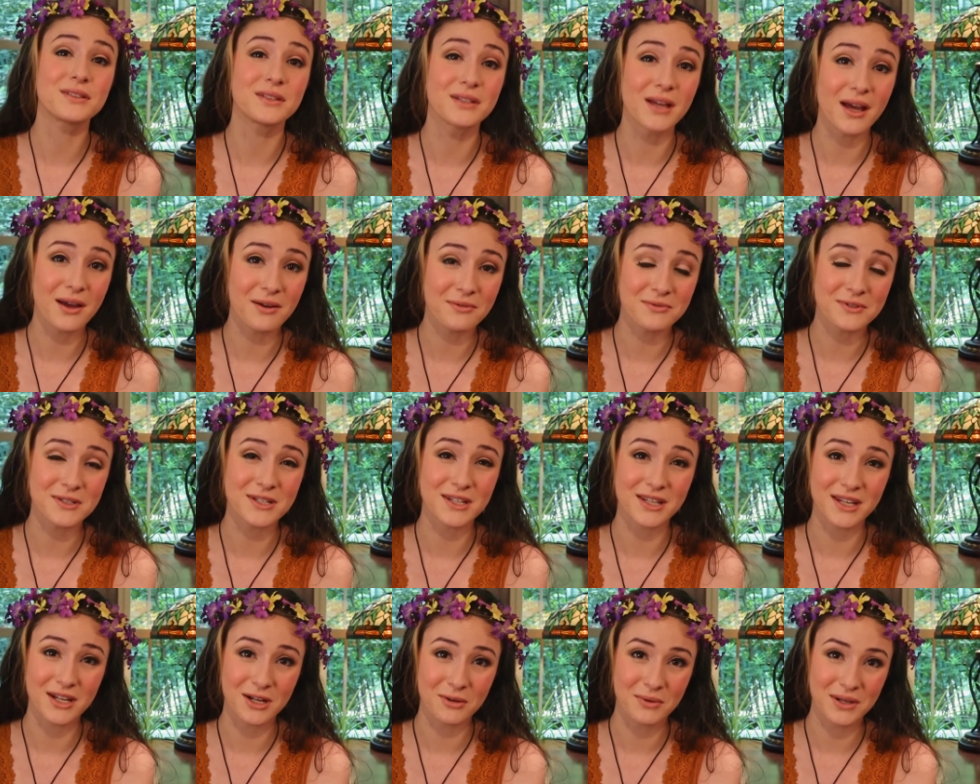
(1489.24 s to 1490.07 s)
love
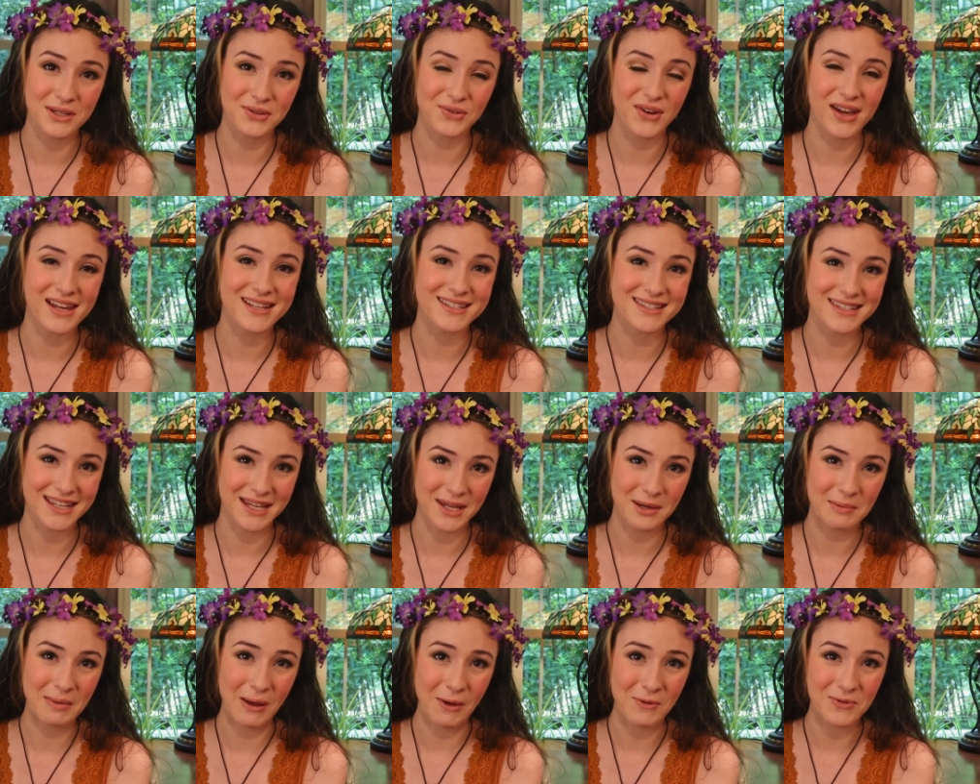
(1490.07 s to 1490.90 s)
to hear what you guys
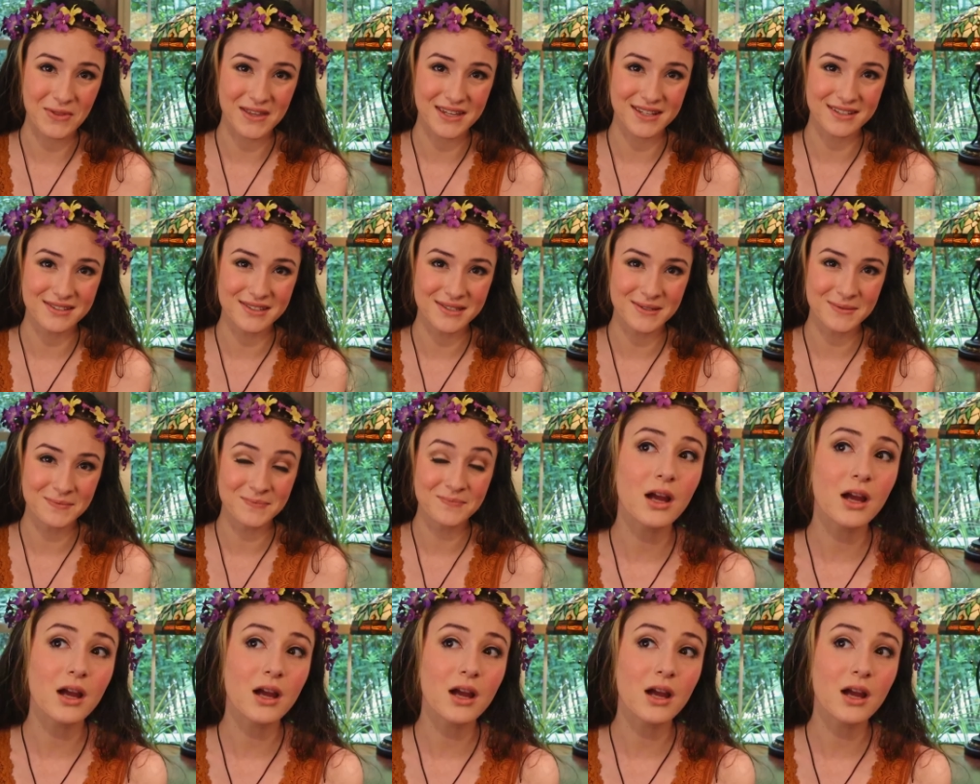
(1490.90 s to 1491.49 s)
think about this.